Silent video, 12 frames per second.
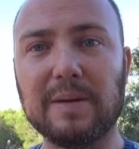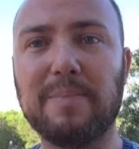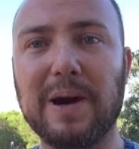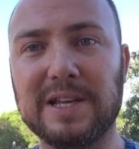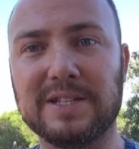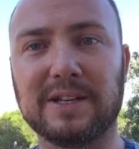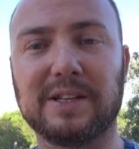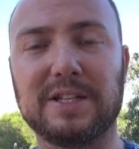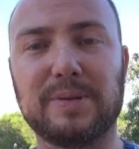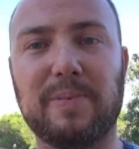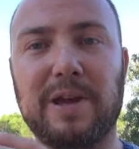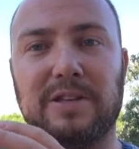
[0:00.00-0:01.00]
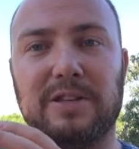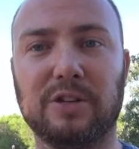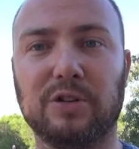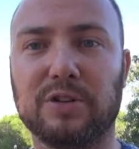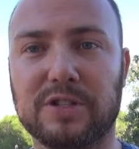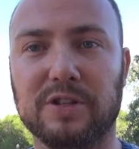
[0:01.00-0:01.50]
Basically spending a
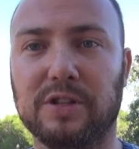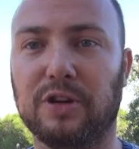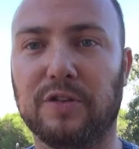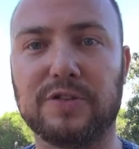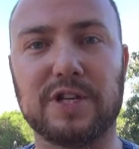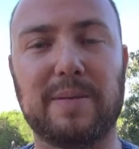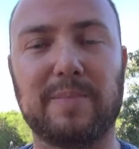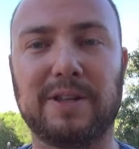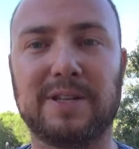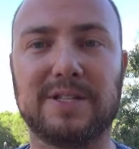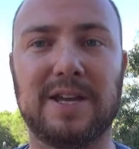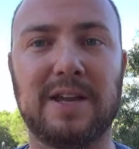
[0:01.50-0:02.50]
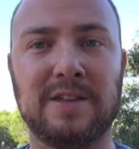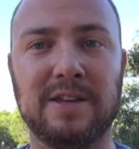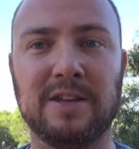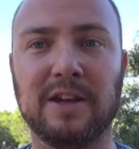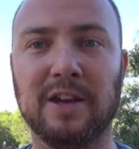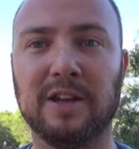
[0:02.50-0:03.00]
lot of time
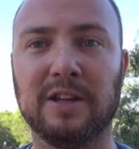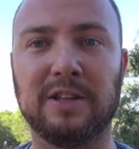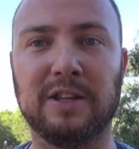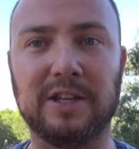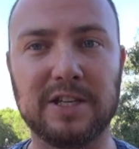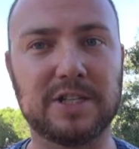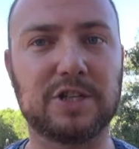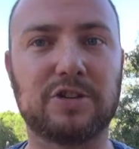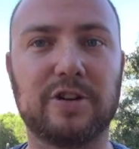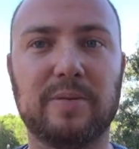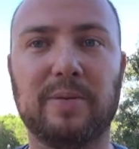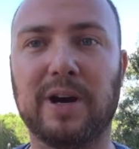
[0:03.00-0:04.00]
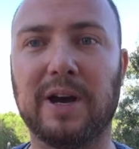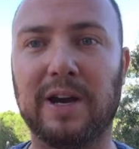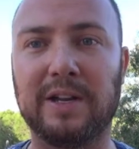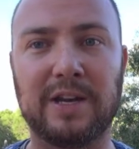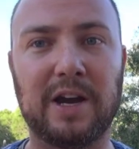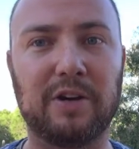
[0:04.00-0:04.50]
understanding the history
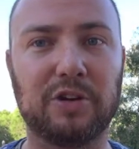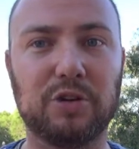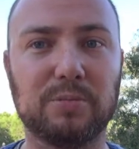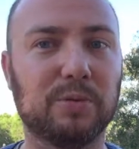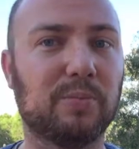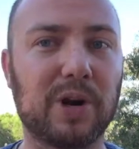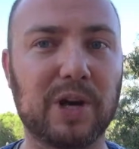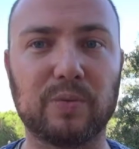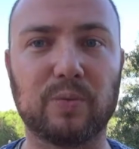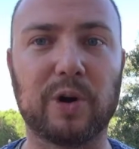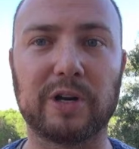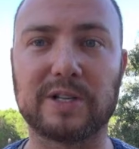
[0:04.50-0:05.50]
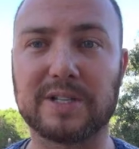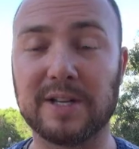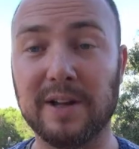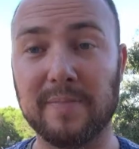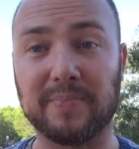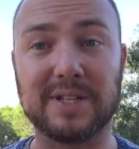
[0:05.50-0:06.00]
behind how human brain works,
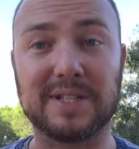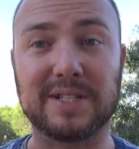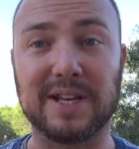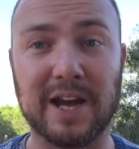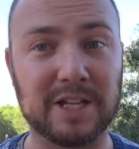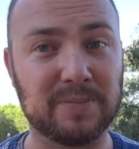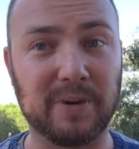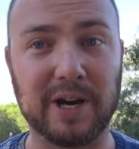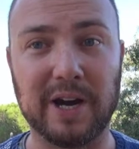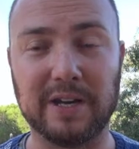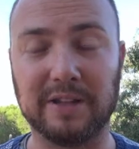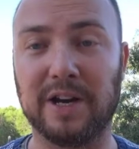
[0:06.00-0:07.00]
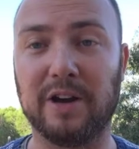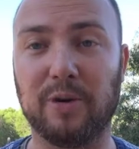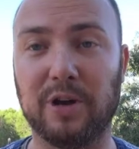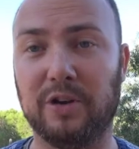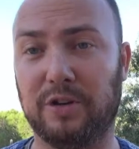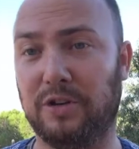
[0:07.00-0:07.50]
the science behind how
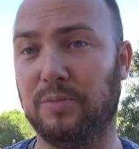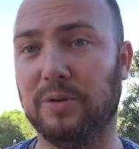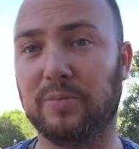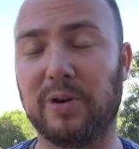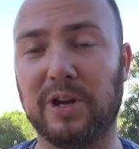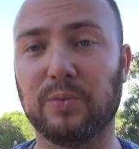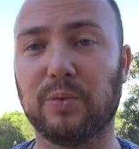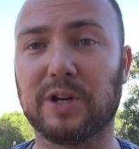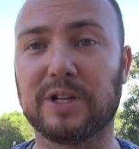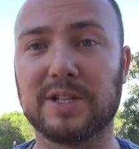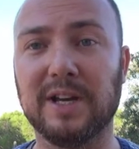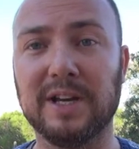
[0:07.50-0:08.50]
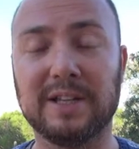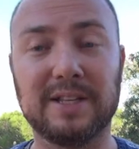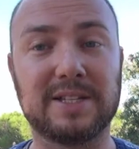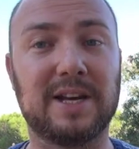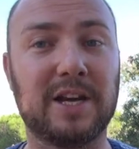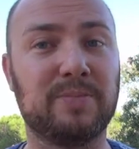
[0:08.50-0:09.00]
human brain works,
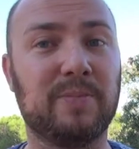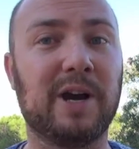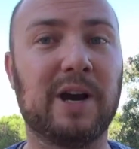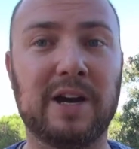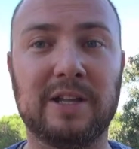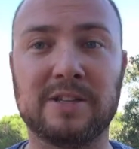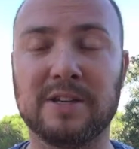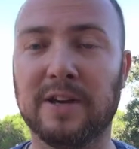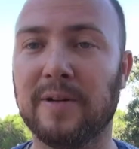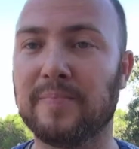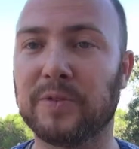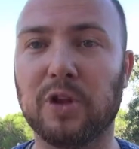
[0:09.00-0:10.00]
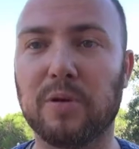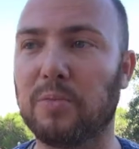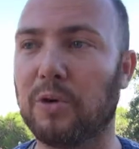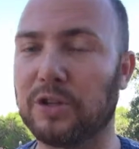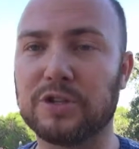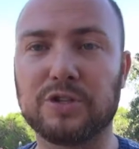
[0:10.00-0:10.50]
the science behind, you know,
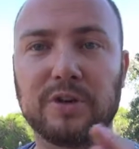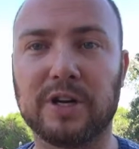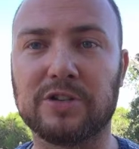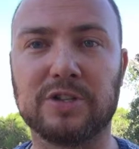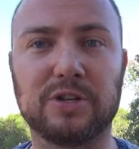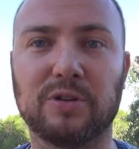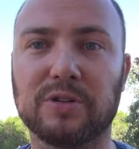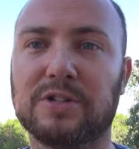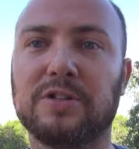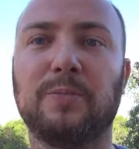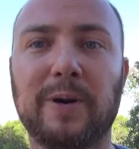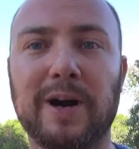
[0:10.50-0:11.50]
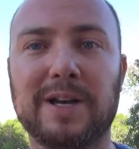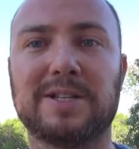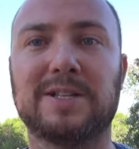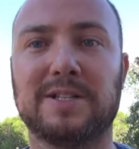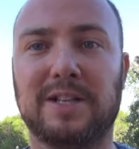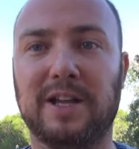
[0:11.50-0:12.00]
more than 200 cognitive
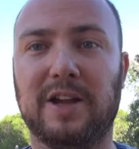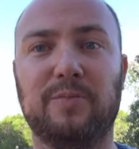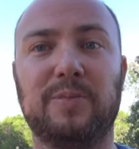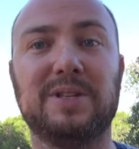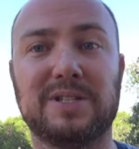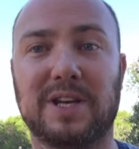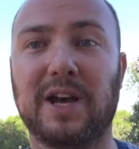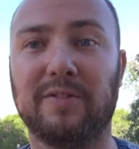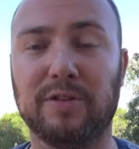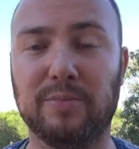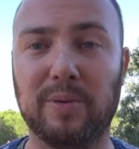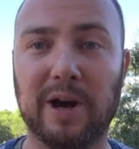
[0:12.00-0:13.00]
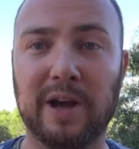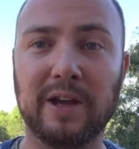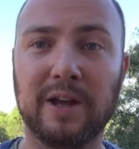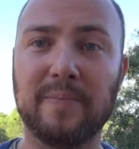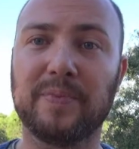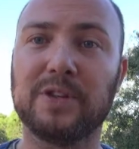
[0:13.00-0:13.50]
biases that have been discovered by
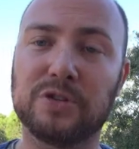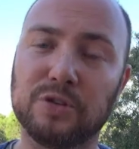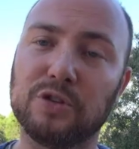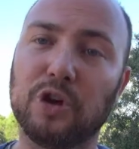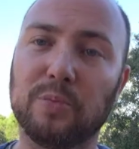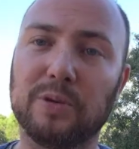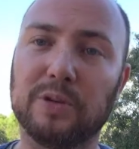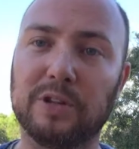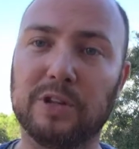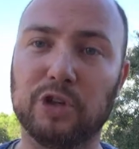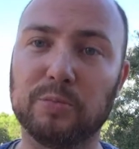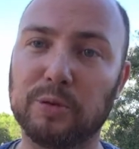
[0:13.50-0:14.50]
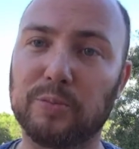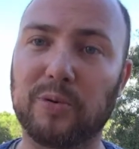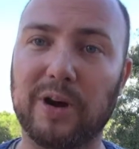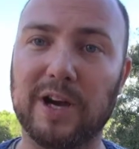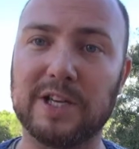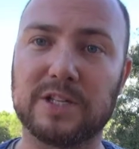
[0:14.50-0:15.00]
2 Nobel
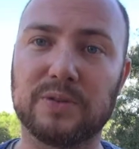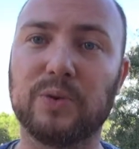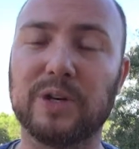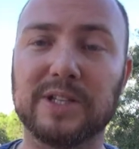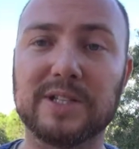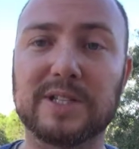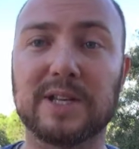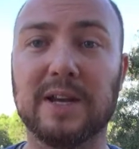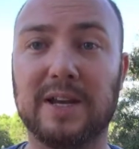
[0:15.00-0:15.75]
Prize winners,